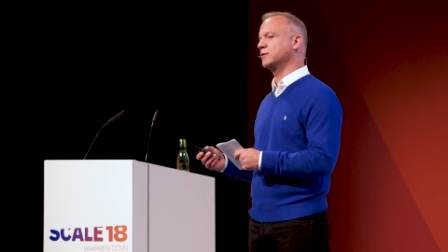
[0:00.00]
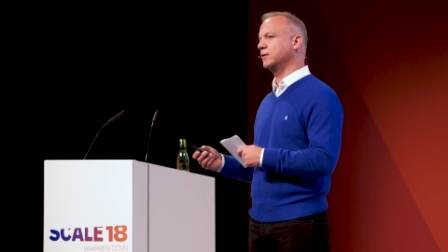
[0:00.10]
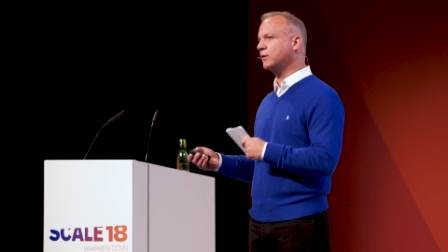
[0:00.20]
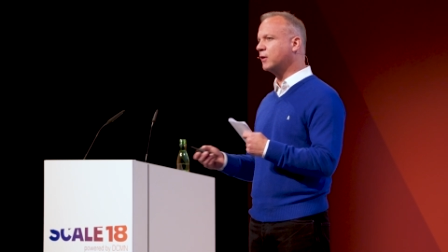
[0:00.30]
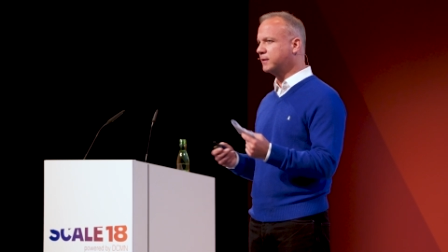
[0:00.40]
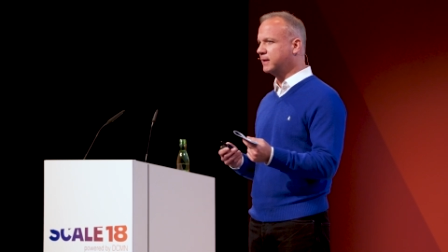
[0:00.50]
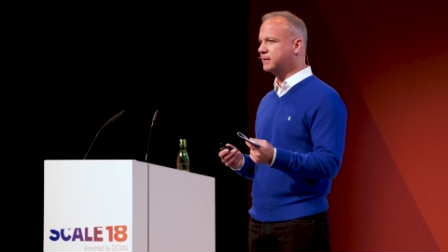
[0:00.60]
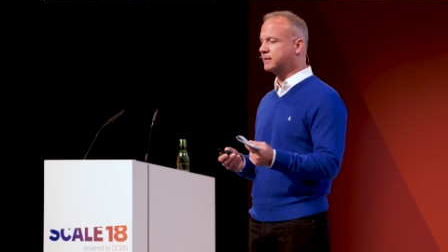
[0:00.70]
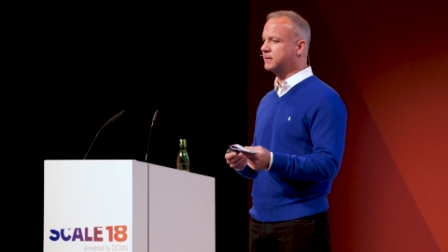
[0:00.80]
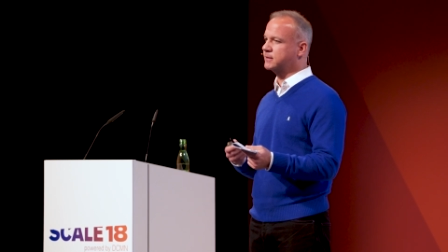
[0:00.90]
So the
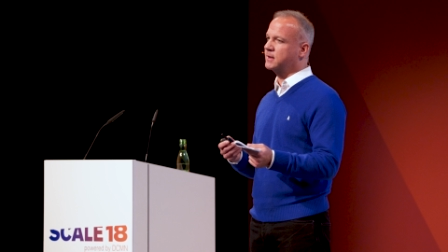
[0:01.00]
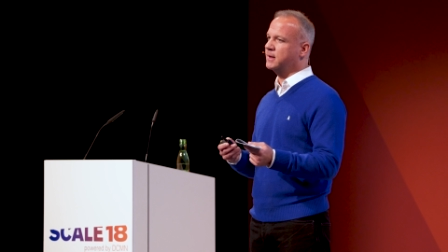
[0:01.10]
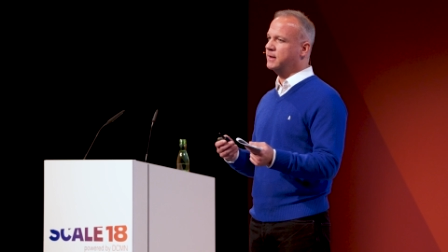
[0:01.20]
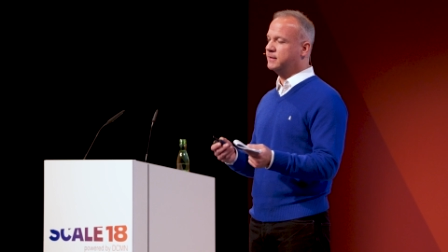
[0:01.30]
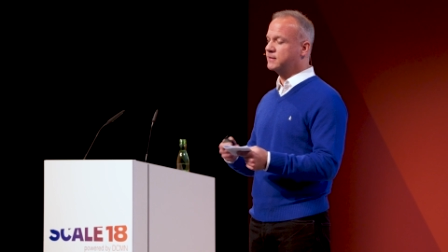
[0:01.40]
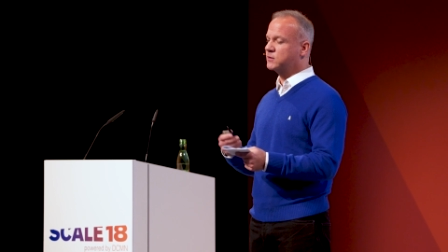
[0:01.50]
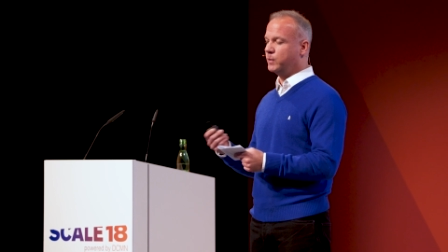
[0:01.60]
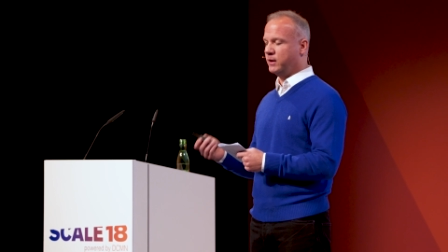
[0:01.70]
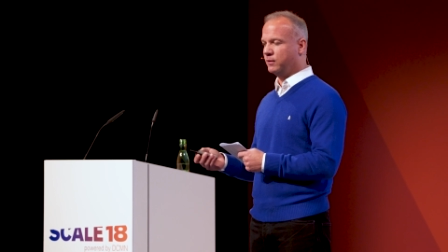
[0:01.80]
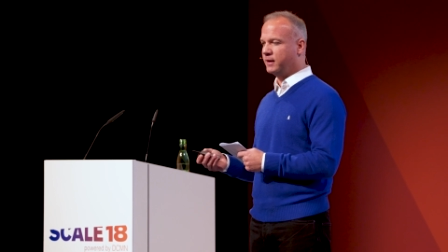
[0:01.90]
context is this is
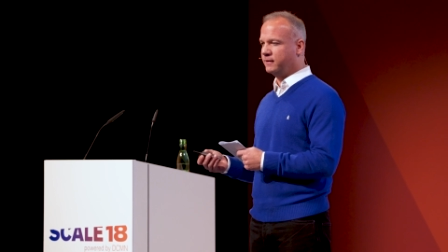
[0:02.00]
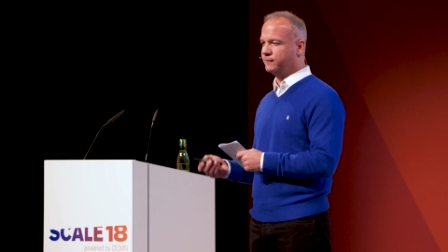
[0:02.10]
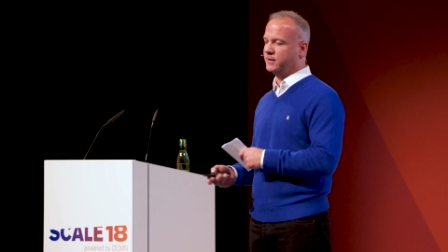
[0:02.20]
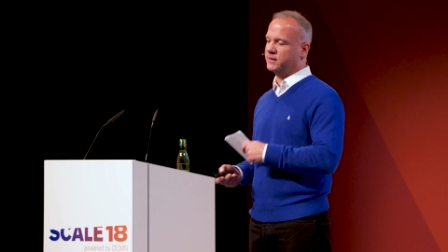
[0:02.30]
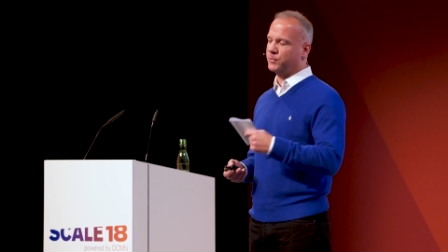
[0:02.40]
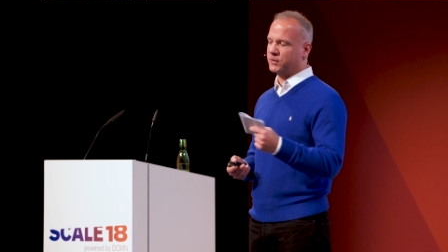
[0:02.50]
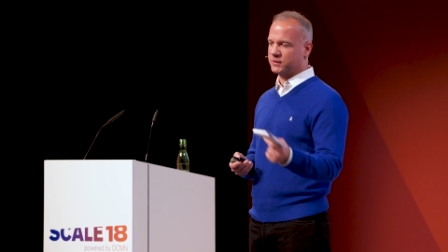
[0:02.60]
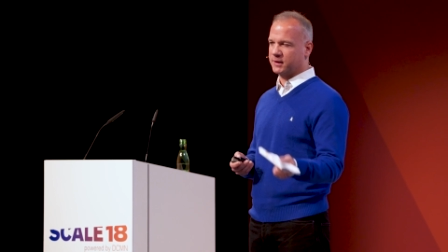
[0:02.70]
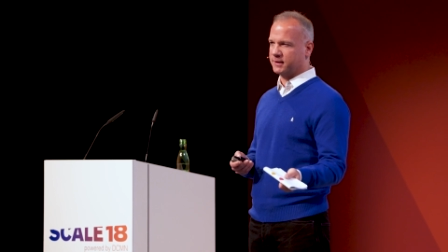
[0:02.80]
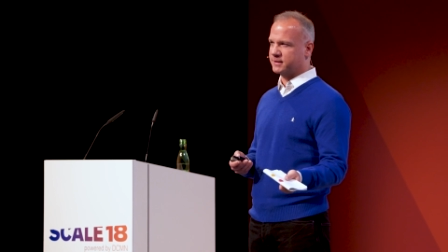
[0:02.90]
where you live, and the
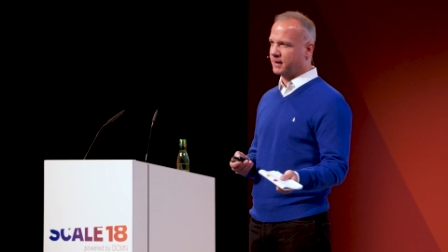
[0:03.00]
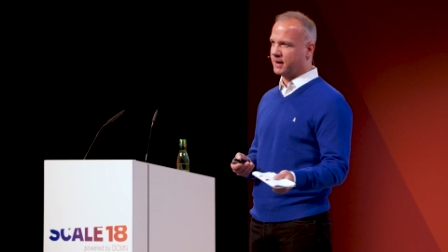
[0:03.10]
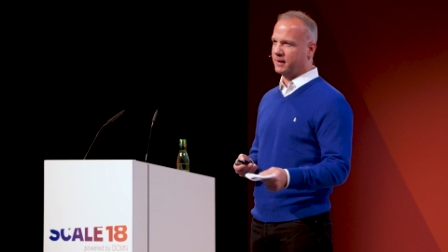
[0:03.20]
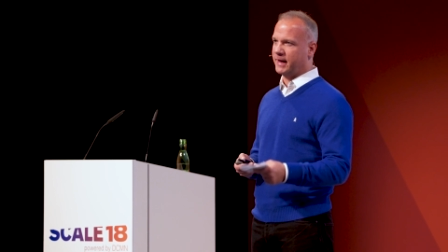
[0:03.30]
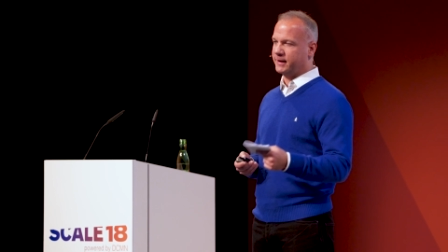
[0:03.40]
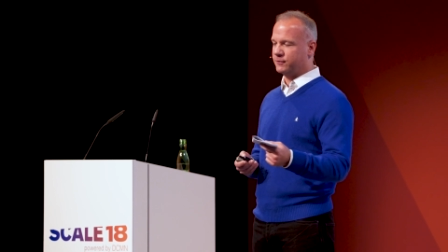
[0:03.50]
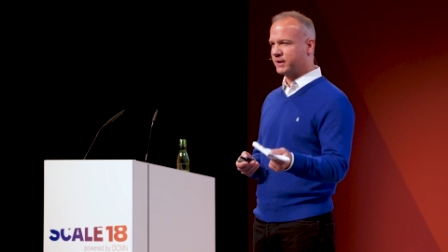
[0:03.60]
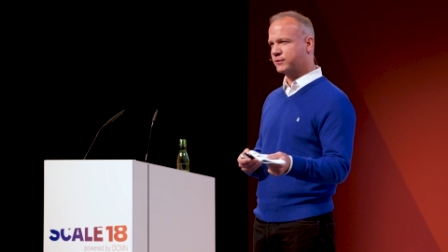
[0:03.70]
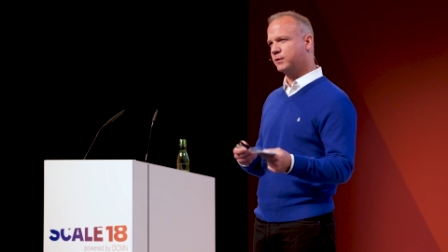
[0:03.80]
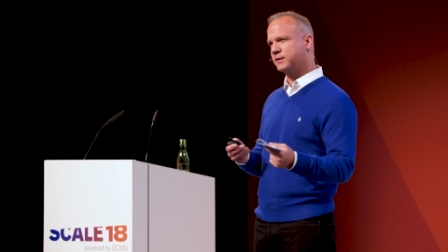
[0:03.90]
postcards are like in
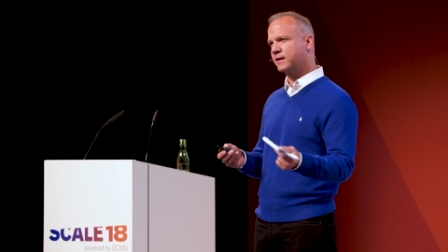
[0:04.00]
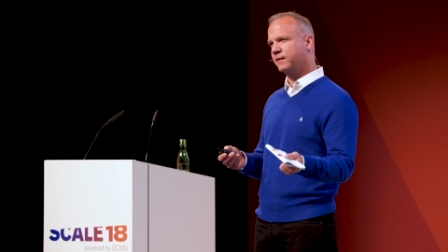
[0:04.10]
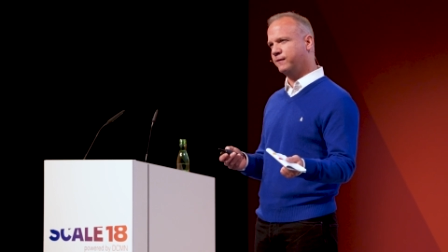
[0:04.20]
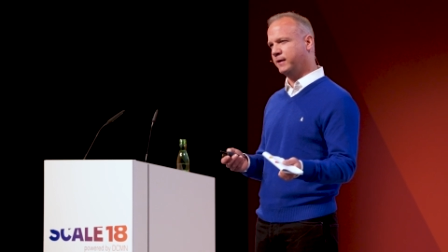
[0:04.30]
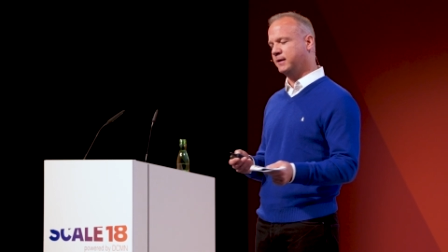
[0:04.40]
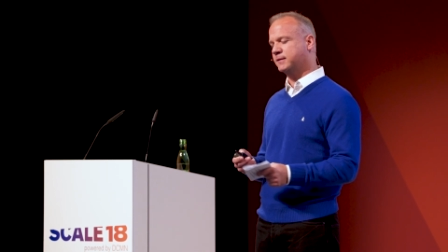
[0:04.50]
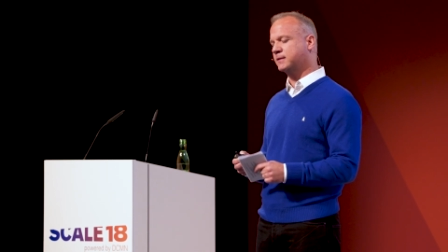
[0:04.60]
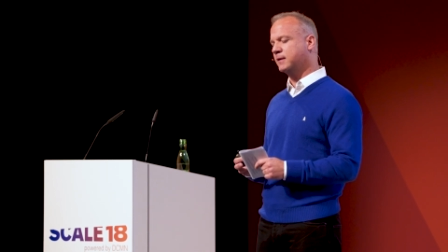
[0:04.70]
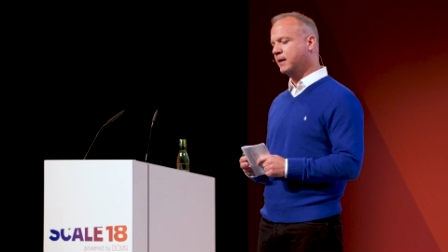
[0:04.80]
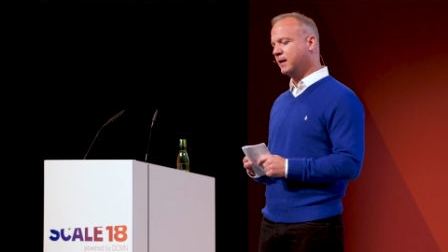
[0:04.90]
restaurants, cafes,